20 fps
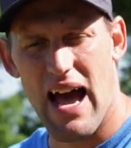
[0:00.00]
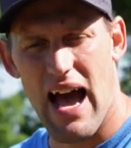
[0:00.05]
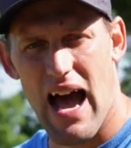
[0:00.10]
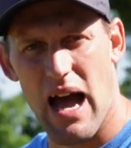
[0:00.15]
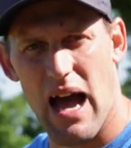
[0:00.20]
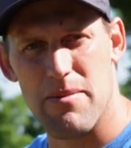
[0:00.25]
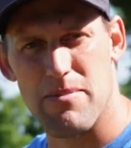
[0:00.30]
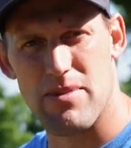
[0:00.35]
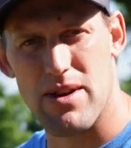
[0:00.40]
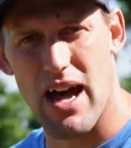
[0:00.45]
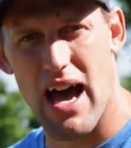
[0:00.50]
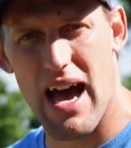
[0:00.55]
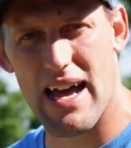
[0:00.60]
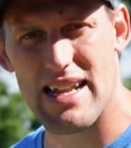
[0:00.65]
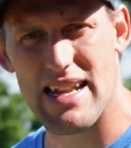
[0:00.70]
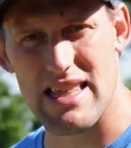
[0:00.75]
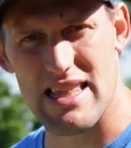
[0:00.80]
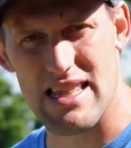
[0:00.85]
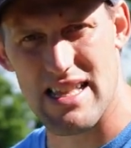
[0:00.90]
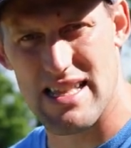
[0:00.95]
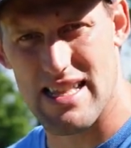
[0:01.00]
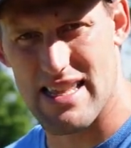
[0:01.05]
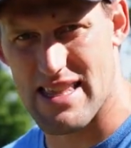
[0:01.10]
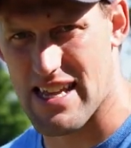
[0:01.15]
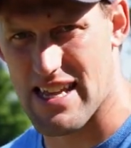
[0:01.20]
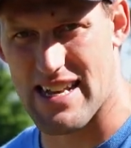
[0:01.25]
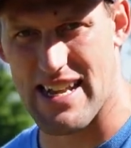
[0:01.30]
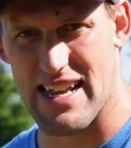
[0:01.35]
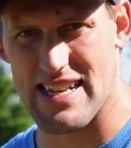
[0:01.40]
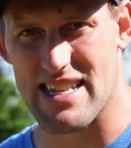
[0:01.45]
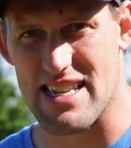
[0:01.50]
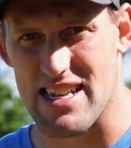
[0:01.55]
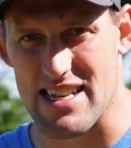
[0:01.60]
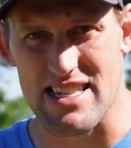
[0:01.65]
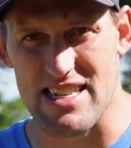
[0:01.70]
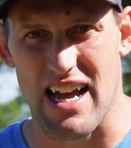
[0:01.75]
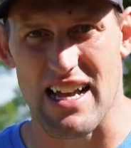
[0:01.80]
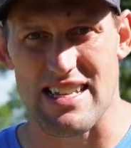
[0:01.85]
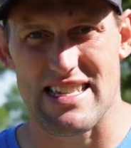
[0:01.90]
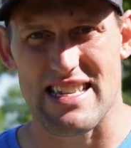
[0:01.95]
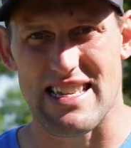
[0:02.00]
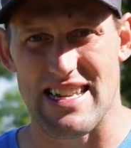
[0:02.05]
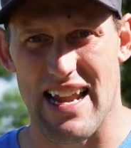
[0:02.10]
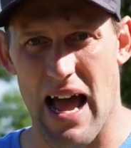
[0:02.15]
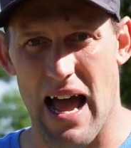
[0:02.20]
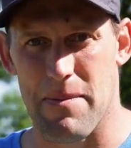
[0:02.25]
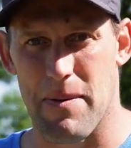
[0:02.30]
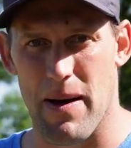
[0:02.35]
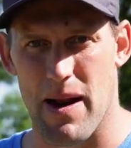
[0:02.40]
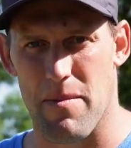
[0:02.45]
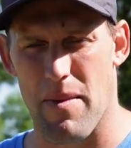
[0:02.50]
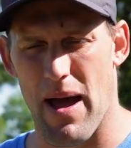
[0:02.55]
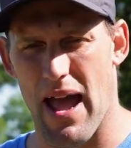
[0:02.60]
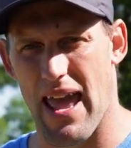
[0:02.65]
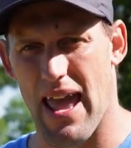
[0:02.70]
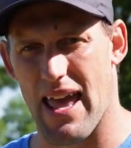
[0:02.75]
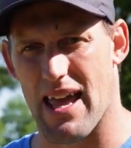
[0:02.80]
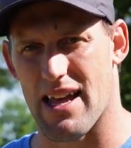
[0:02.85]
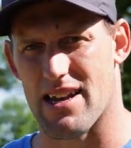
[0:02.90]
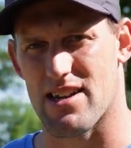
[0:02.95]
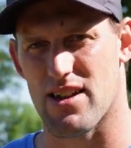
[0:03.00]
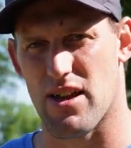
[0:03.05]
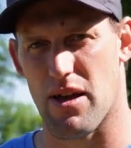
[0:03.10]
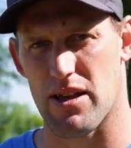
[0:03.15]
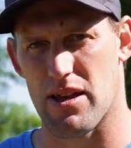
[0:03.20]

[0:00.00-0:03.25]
The disc does not snap out of my hand.